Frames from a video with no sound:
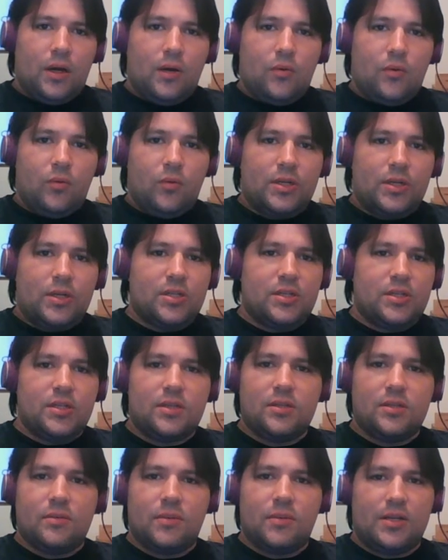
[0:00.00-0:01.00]
Which
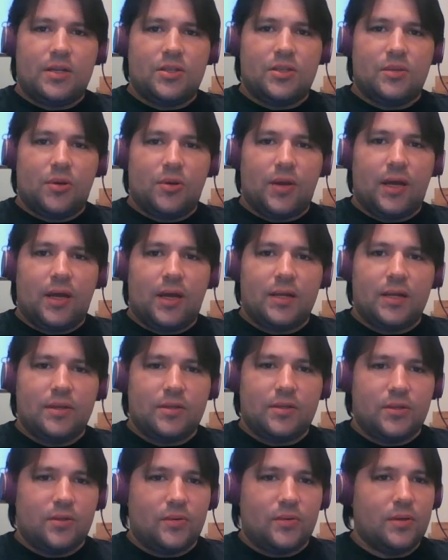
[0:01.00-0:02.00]
system actually were you heading
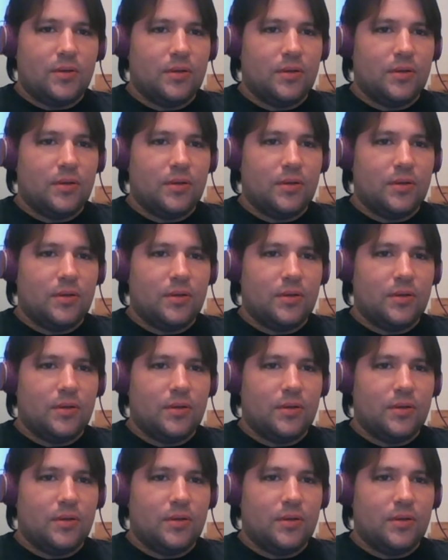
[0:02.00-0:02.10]
to?